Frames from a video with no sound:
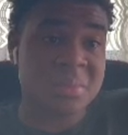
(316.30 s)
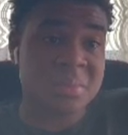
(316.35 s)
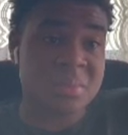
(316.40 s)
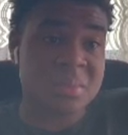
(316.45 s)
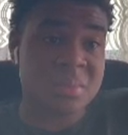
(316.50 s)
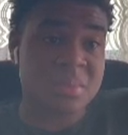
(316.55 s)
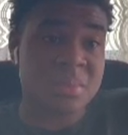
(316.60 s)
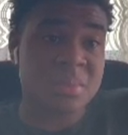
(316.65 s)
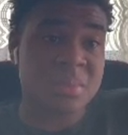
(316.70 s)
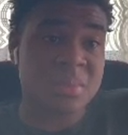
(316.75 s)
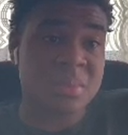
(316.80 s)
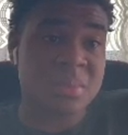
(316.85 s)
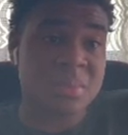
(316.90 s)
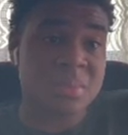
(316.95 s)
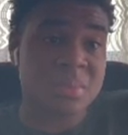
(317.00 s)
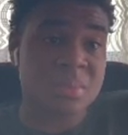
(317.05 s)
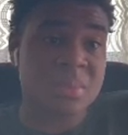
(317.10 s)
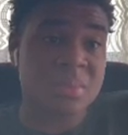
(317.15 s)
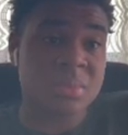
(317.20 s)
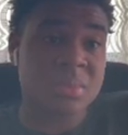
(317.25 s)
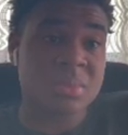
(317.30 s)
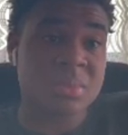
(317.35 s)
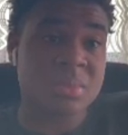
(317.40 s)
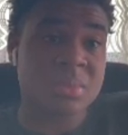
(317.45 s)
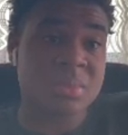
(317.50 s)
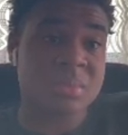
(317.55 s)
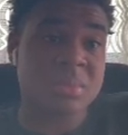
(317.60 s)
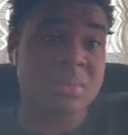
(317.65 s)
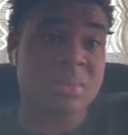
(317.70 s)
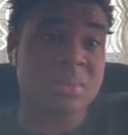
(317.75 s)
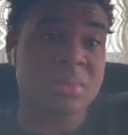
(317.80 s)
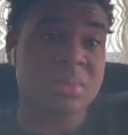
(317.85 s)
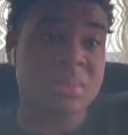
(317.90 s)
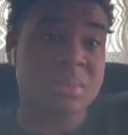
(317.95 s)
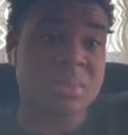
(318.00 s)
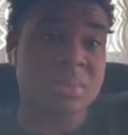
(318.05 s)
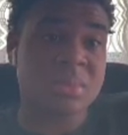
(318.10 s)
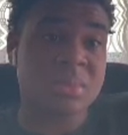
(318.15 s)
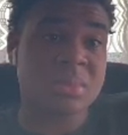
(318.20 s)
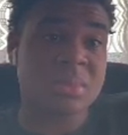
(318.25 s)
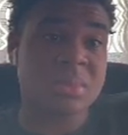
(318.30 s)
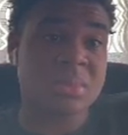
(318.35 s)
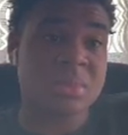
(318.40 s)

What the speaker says: This person isn't speaking.